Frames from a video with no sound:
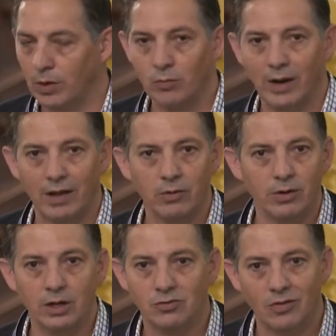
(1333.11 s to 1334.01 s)
but rather
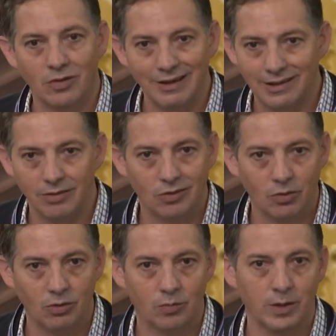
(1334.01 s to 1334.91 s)
it just
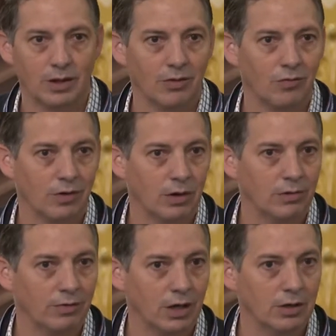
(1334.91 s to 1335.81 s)
ensues because of our
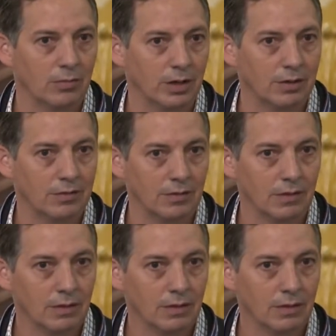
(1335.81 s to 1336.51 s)
environment.